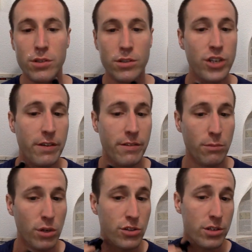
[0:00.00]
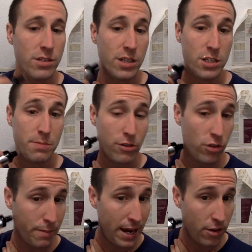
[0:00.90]
to shaving brushes,
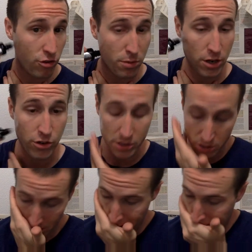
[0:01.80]
especially Badger brushes.